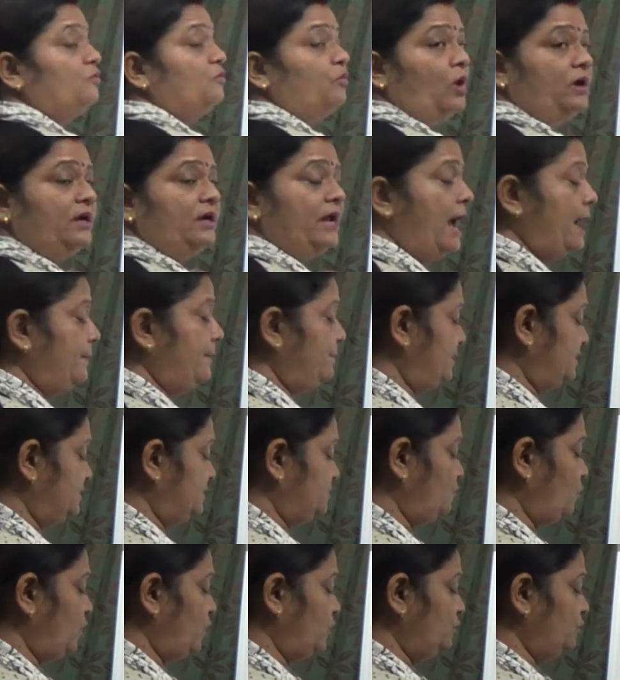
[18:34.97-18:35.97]
what happens?
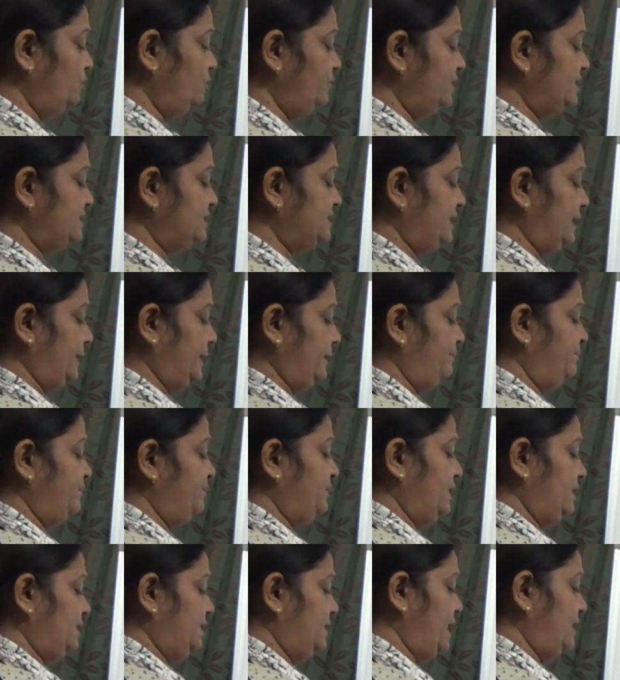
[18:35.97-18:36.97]
What do we see?
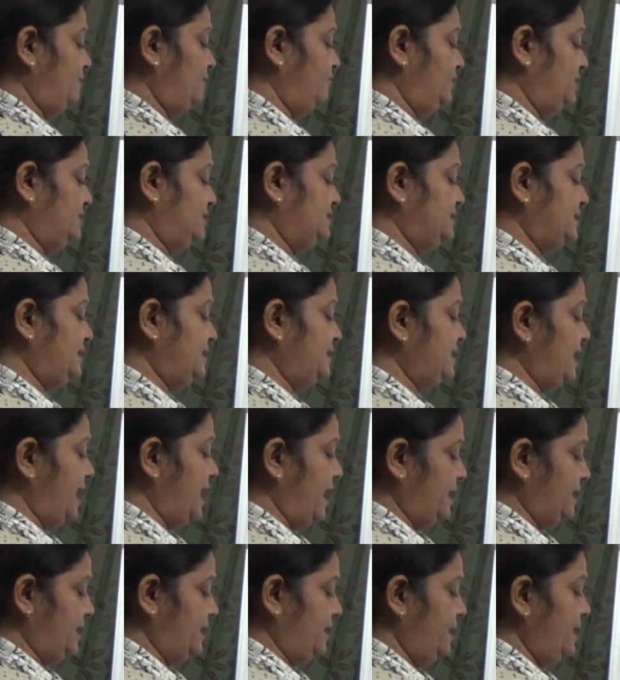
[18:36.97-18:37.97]
That we see
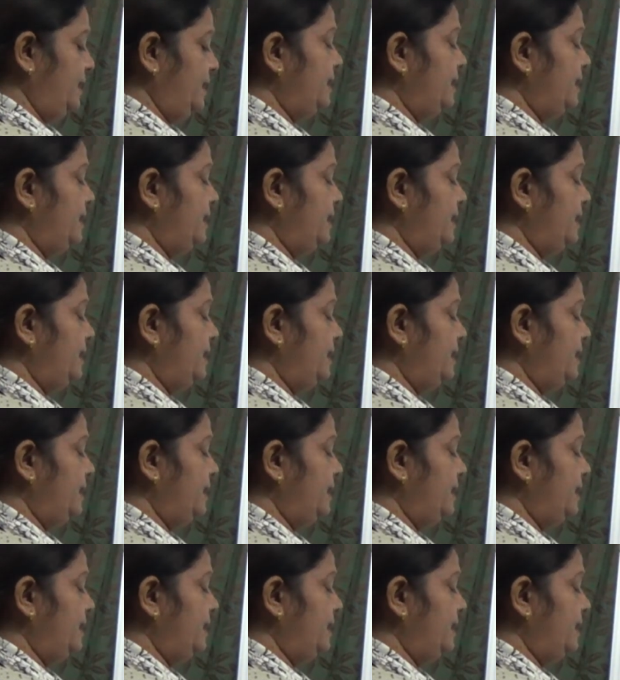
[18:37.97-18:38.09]
that